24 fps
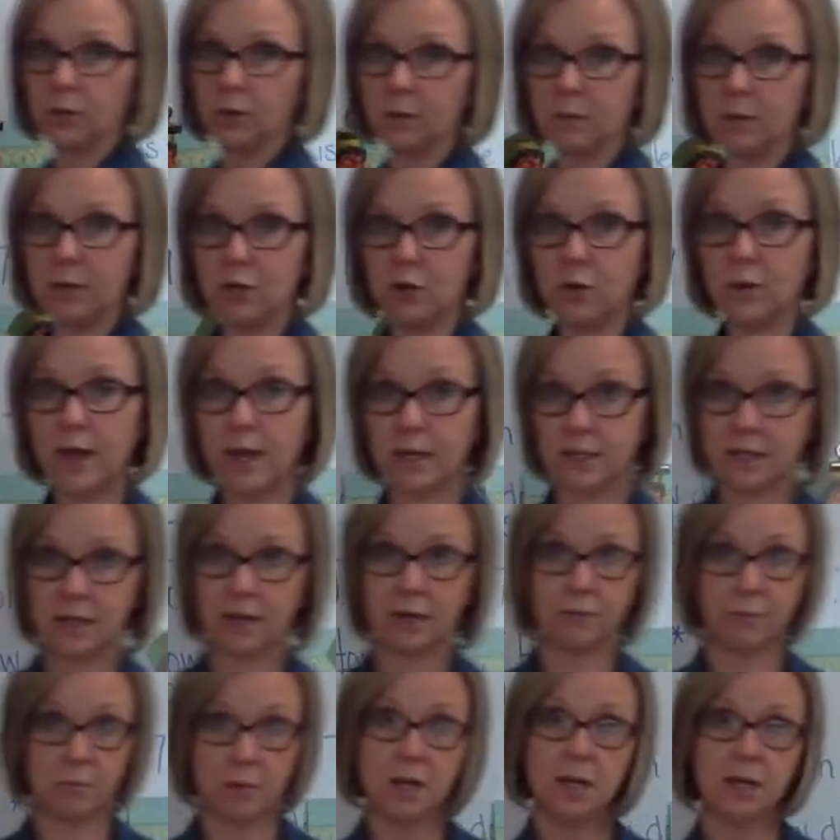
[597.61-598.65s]
I mean, you had to have
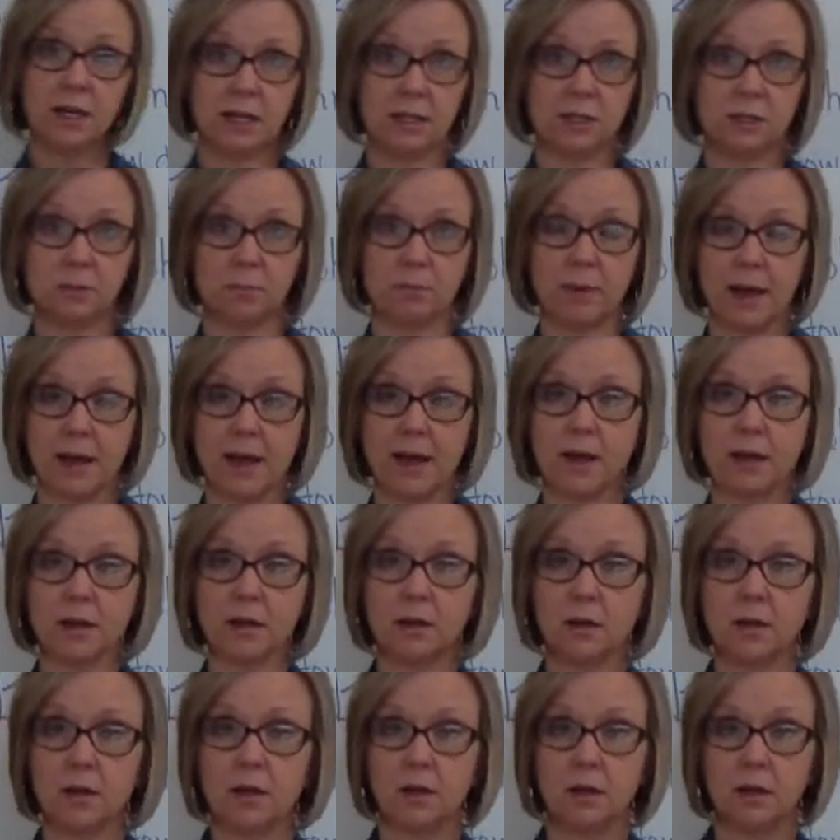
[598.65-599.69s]
money to buy
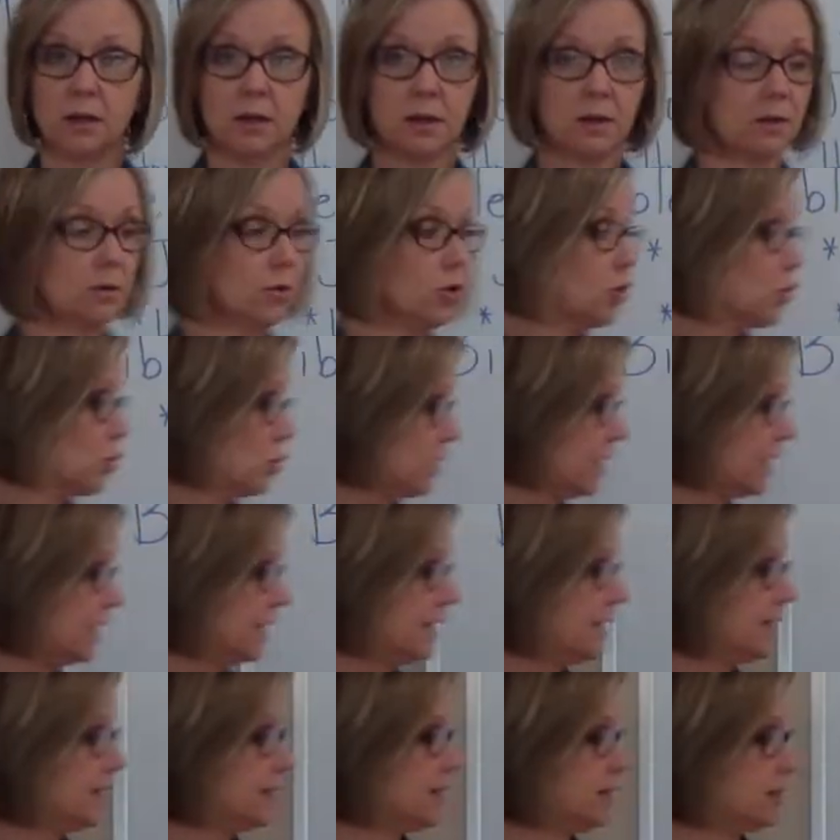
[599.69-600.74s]

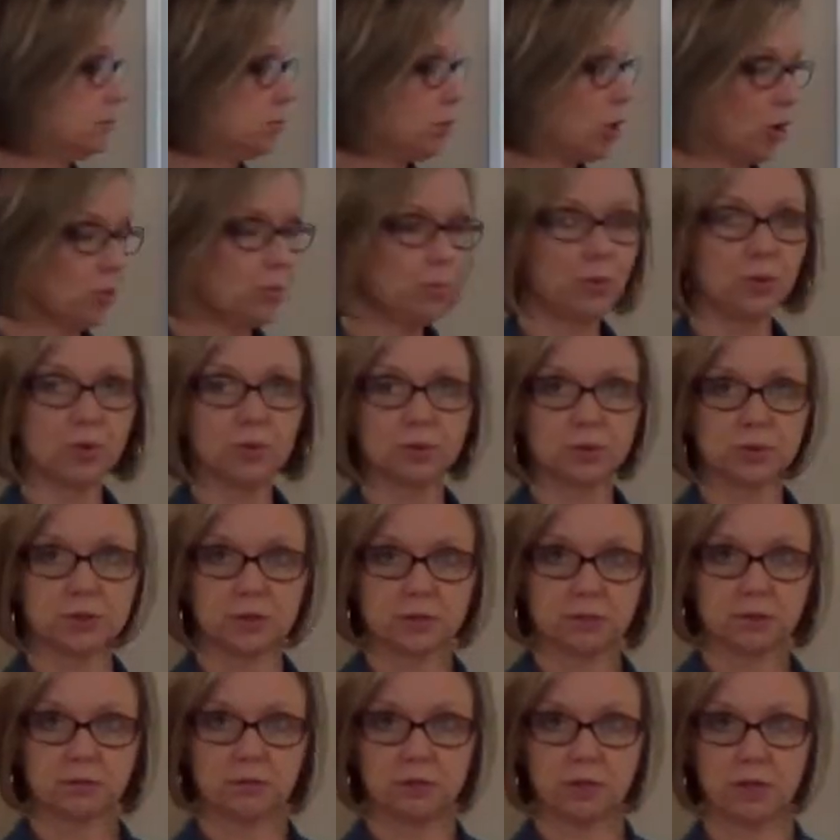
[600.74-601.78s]
green and
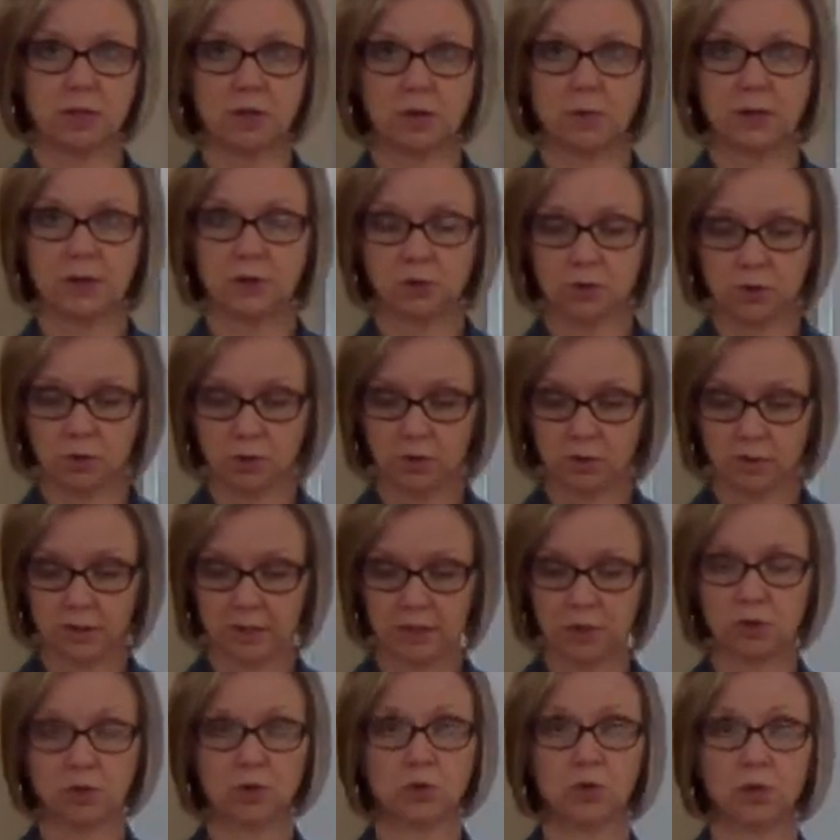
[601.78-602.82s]
purples, you know, in your
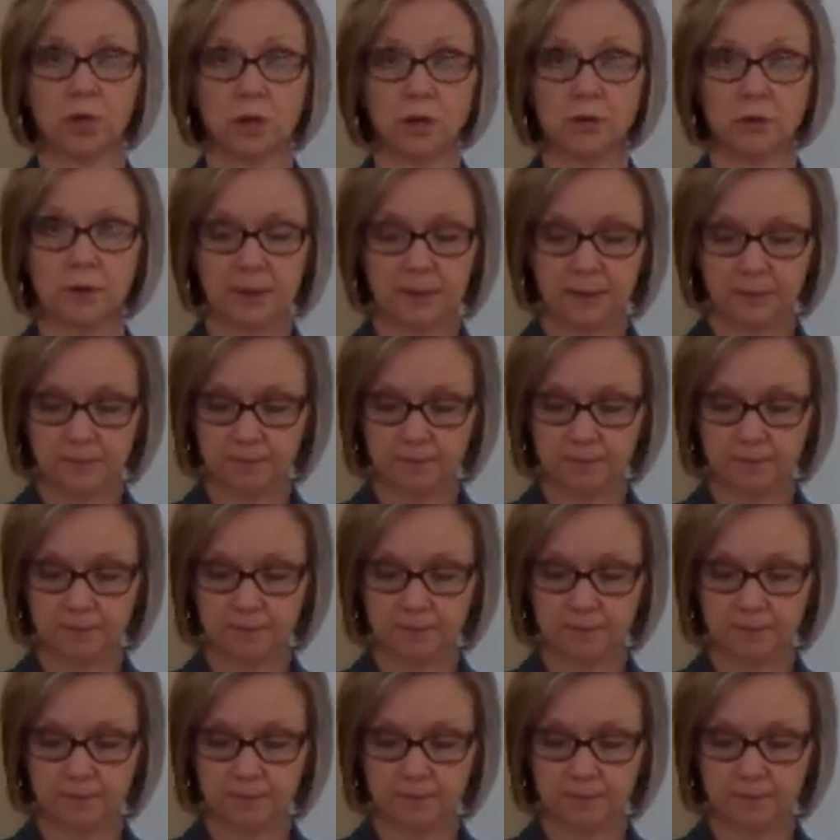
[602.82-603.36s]
in your clothing.